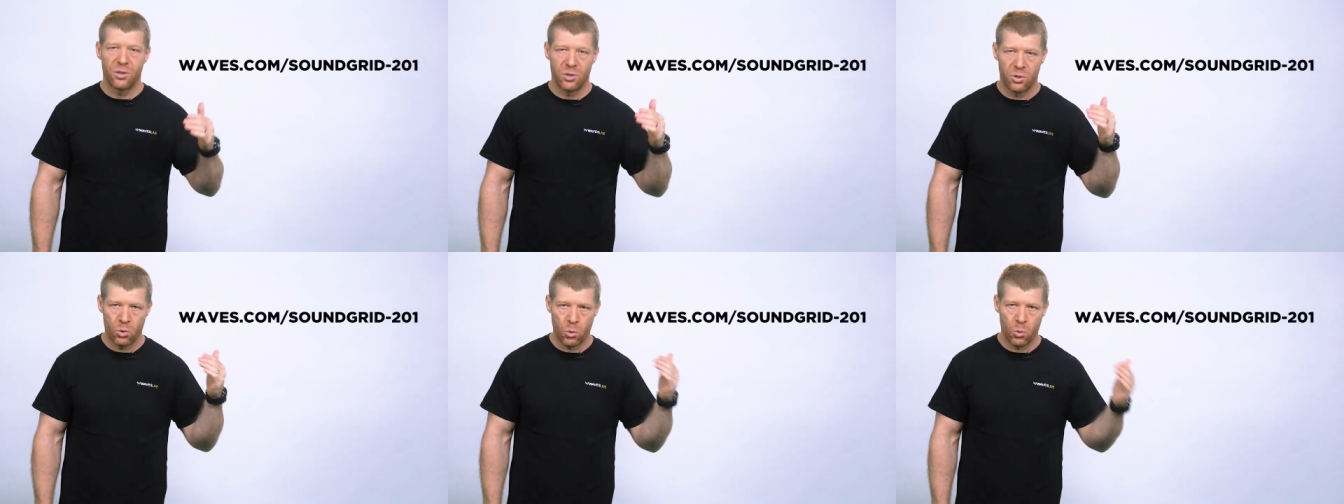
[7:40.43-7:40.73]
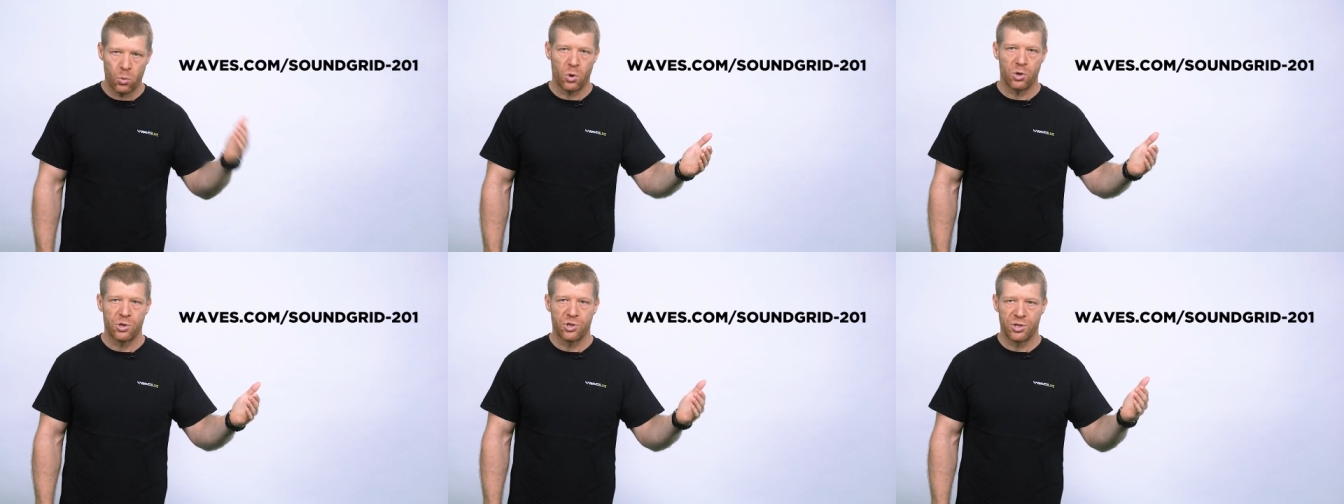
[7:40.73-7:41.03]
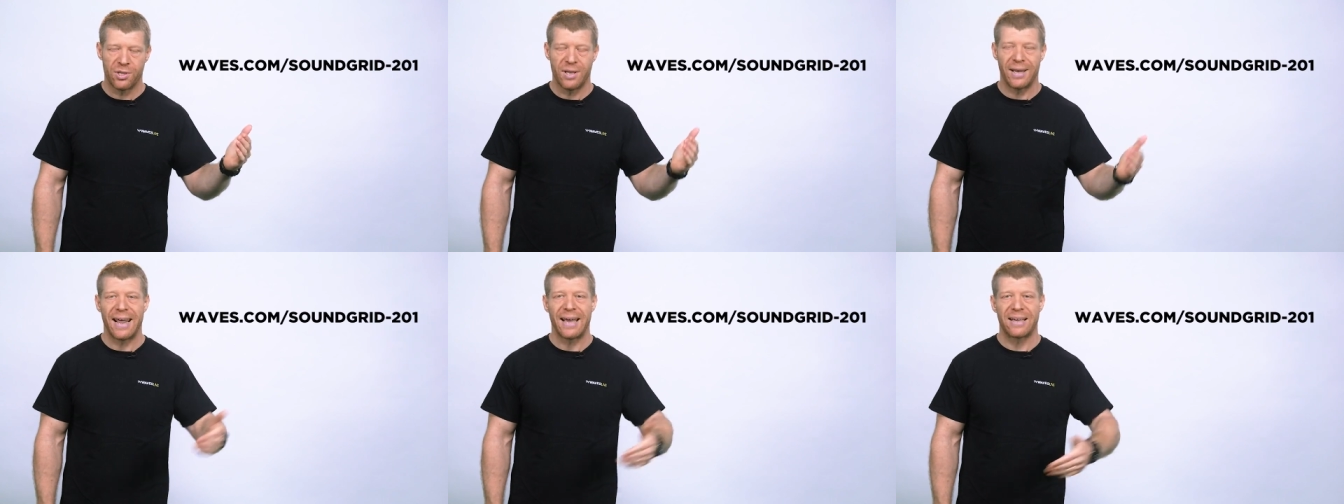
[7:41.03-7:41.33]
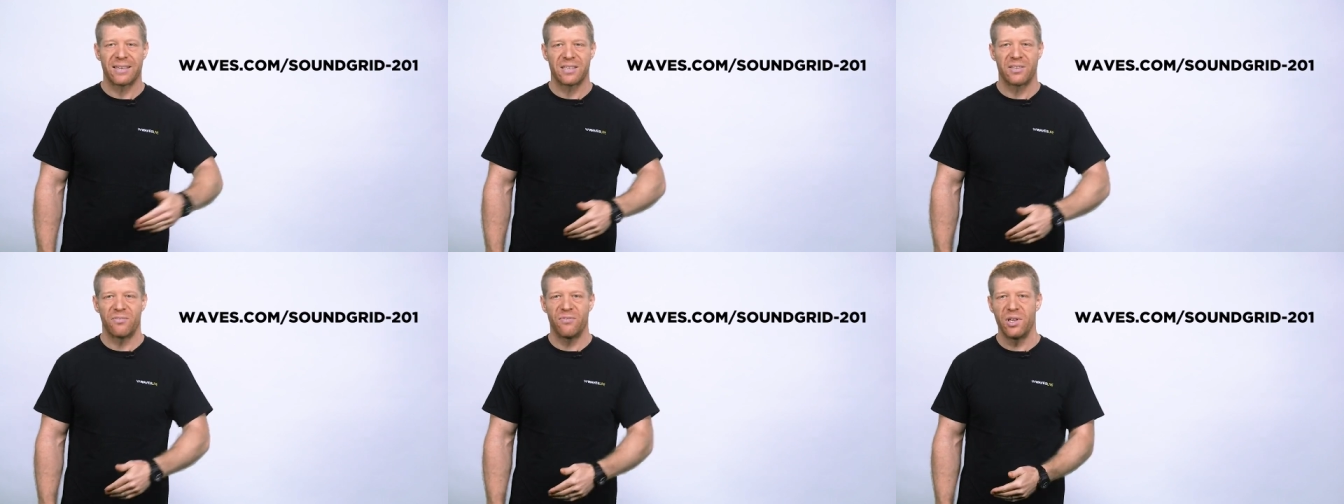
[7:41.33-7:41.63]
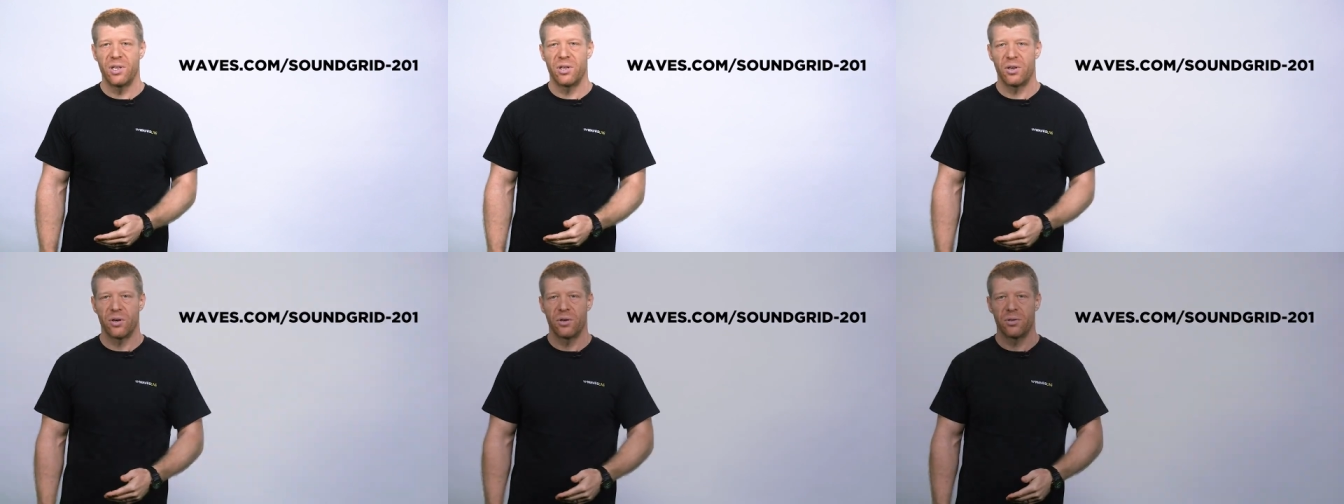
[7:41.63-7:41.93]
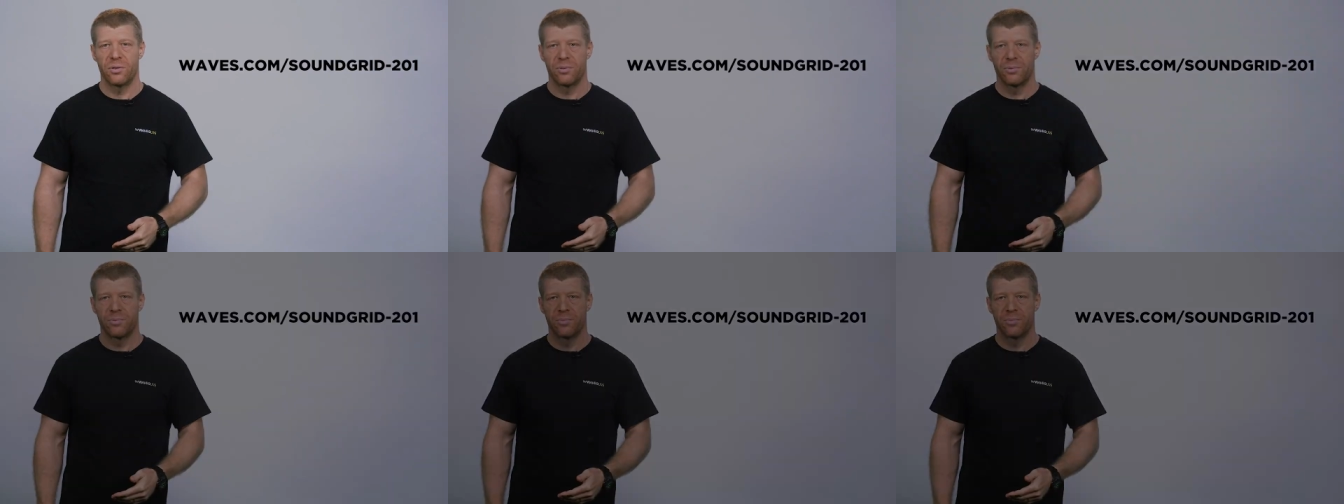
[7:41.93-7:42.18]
to watch the next video.